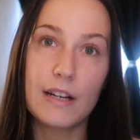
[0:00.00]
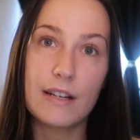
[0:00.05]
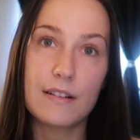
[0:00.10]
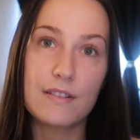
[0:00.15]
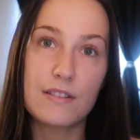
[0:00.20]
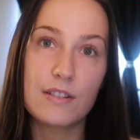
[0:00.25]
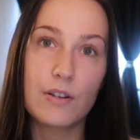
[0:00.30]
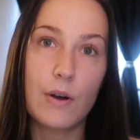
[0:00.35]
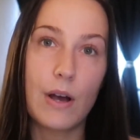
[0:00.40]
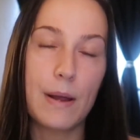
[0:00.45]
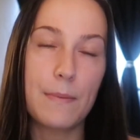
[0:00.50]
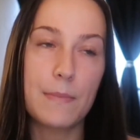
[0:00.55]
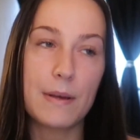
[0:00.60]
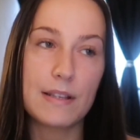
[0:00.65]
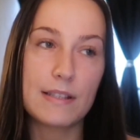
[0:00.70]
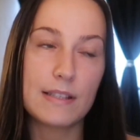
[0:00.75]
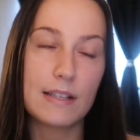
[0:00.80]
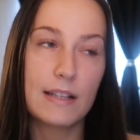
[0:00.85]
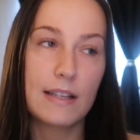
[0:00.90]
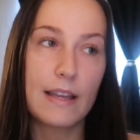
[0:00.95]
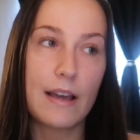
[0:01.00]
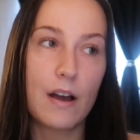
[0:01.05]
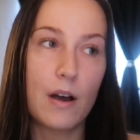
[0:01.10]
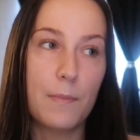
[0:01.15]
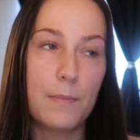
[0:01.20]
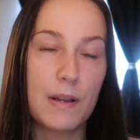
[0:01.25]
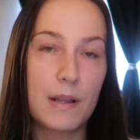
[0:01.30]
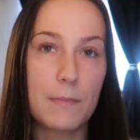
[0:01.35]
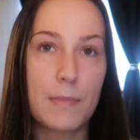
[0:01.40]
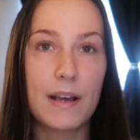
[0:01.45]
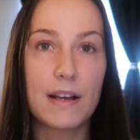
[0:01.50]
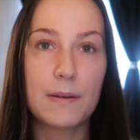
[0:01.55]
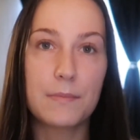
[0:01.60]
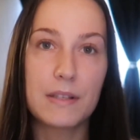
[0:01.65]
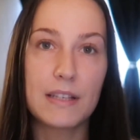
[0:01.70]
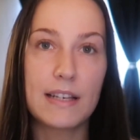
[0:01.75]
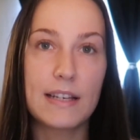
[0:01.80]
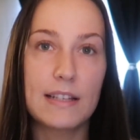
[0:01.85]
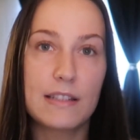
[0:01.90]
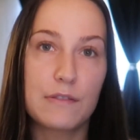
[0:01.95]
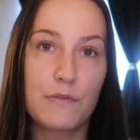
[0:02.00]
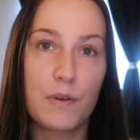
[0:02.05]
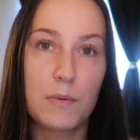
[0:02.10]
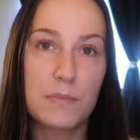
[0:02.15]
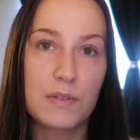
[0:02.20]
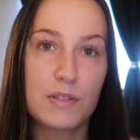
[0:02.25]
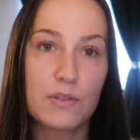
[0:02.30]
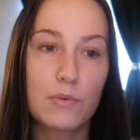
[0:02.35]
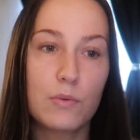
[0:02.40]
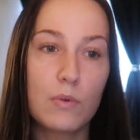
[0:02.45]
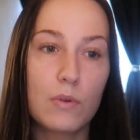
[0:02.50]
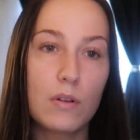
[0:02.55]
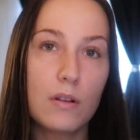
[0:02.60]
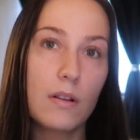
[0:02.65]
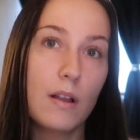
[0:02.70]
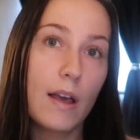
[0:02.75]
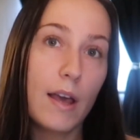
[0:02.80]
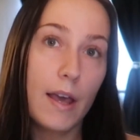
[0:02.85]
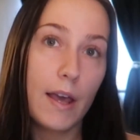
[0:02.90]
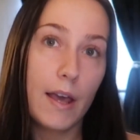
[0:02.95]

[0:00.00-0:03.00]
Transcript: and so I'm basically helping pick up the kids from school